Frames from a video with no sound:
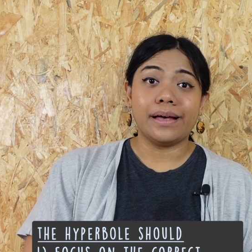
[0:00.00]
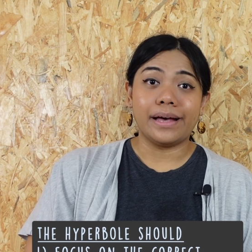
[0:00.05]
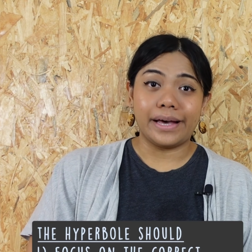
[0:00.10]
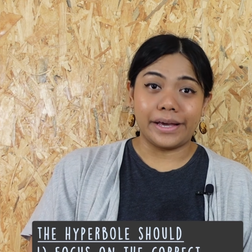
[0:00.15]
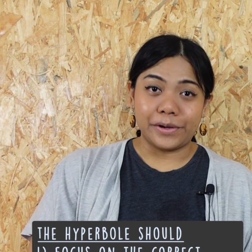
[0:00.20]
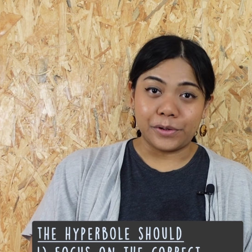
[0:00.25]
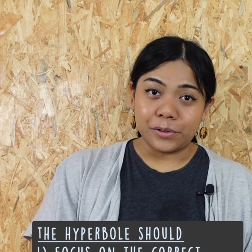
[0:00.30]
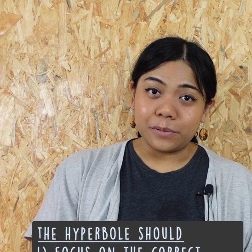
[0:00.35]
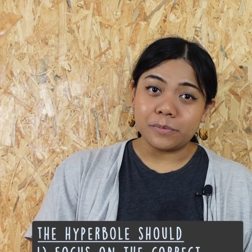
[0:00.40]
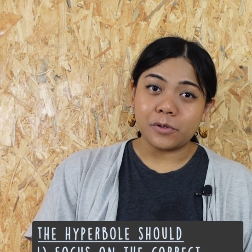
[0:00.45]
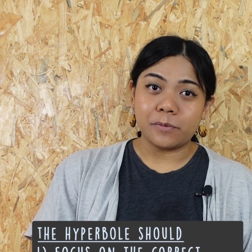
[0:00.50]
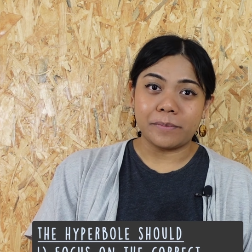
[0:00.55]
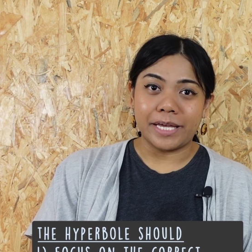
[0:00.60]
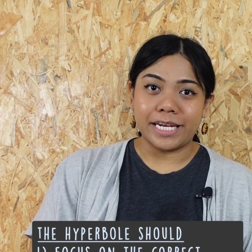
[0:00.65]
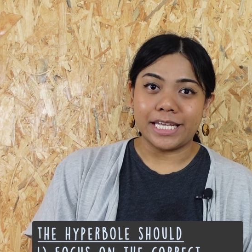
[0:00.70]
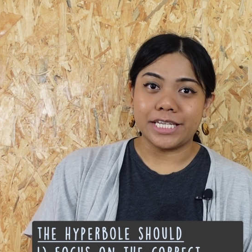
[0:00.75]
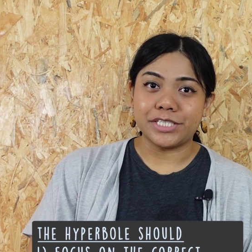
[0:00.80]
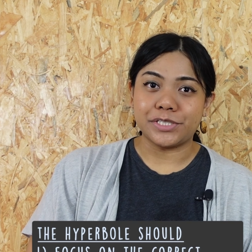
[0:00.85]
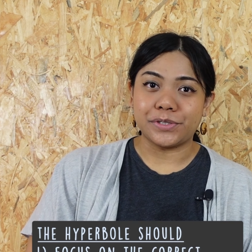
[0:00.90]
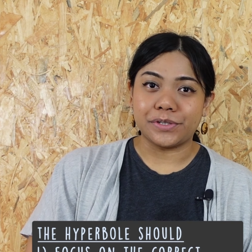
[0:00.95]
I hope you
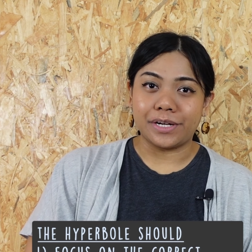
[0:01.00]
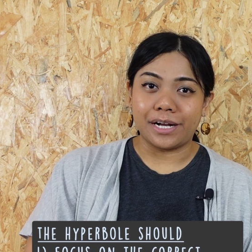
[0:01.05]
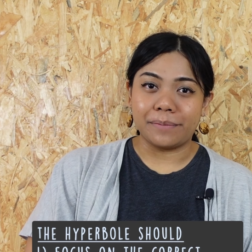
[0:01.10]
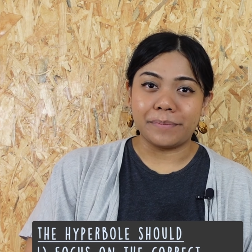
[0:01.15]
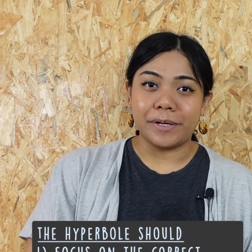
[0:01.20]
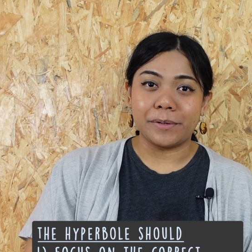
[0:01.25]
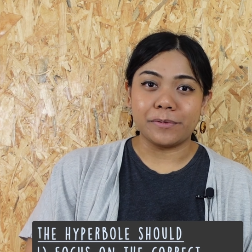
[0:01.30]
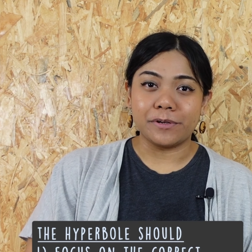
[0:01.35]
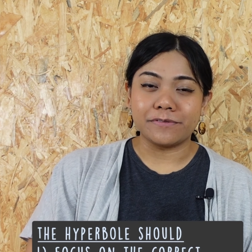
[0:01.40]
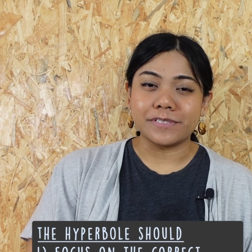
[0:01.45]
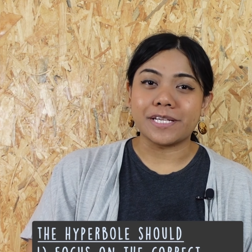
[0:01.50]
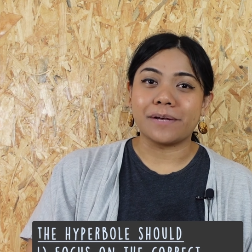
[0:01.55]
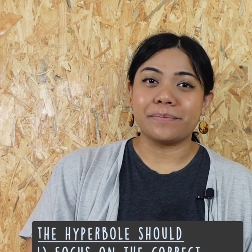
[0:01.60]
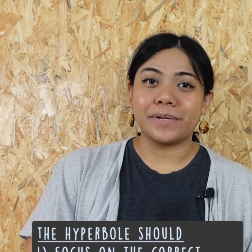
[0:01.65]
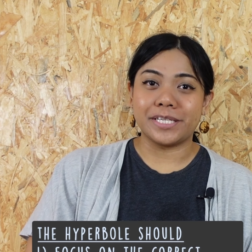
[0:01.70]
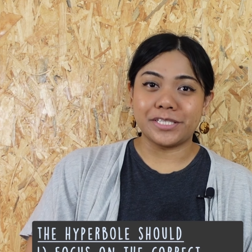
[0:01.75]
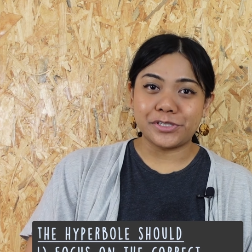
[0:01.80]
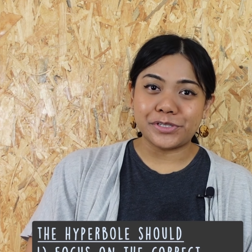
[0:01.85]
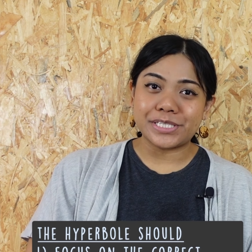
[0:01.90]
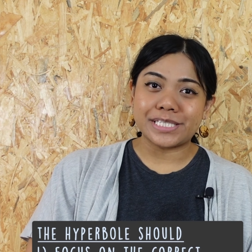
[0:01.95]
managed to come up with some
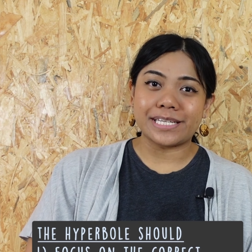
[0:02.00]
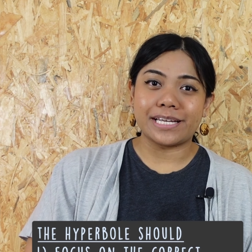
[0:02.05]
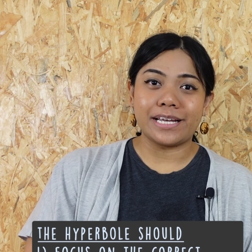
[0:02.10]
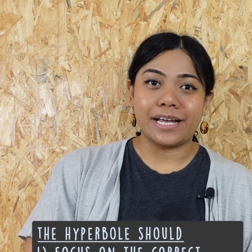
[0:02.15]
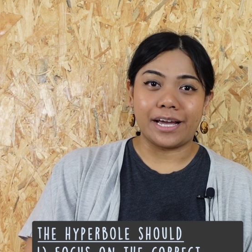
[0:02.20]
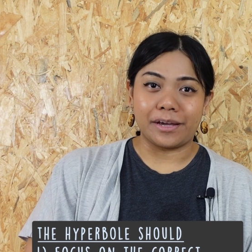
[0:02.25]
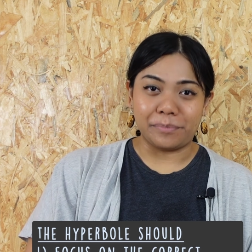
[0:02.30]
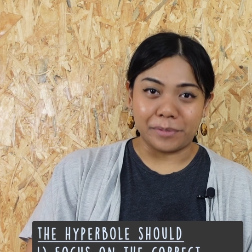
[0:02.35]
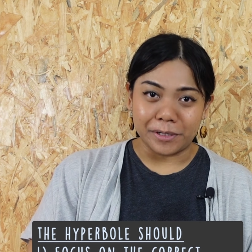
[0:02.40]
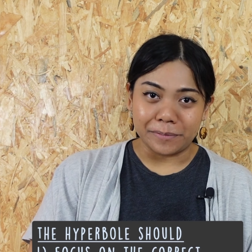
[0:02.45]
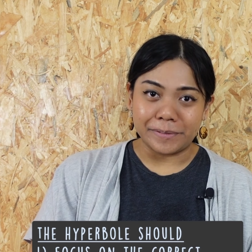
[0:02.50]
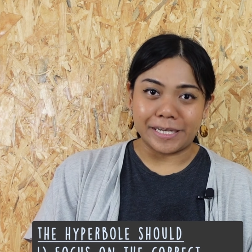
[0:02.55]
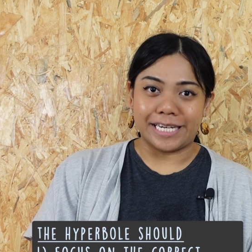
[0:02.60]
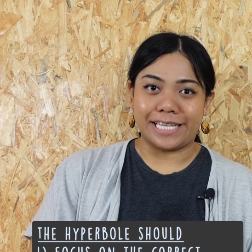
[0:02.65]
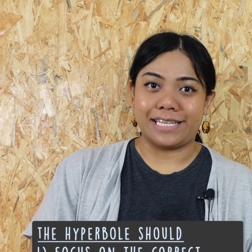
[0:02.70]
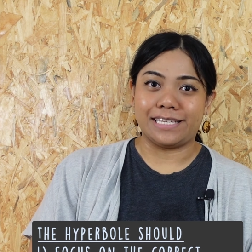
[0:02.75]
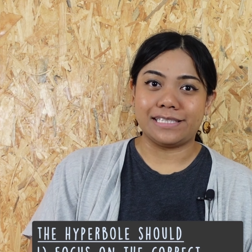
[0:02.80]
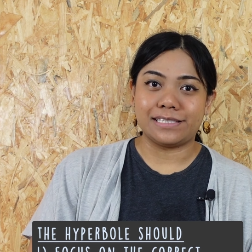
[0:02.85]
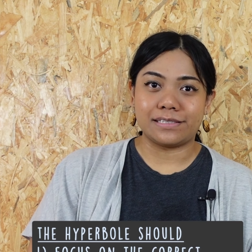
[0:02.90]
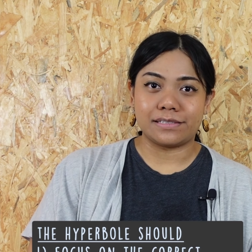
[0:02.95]
interesting
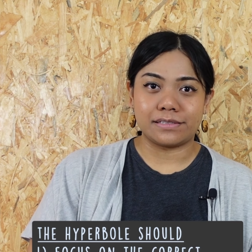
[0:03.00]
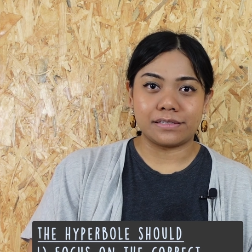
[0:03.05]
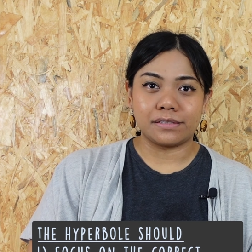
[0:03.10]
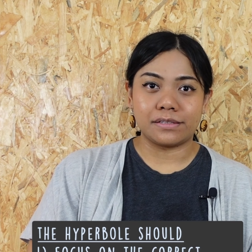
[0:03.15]
hyperboles.